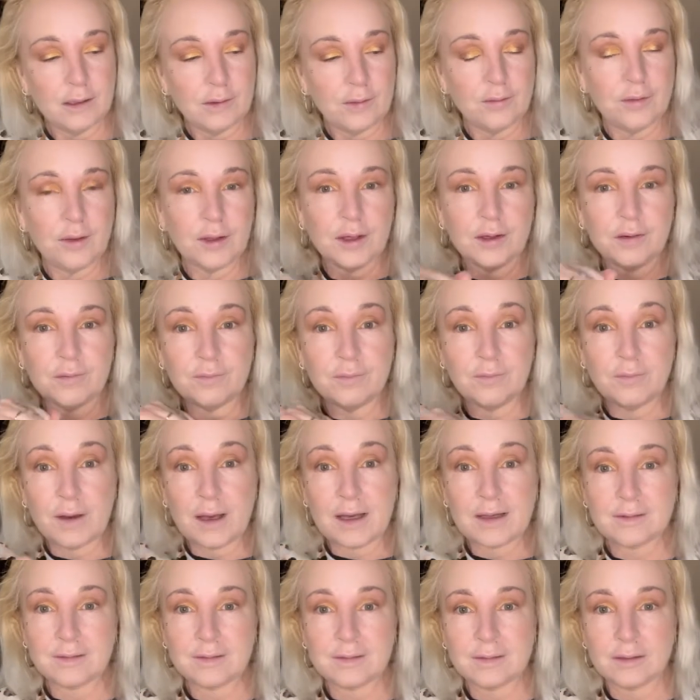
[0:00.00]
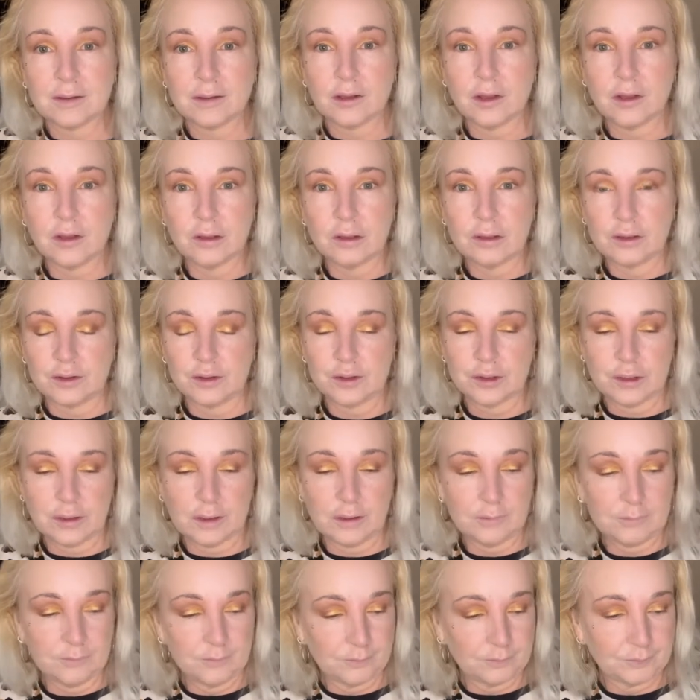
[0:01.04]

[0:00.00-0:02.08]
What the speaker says: Thick and Fast Collagen.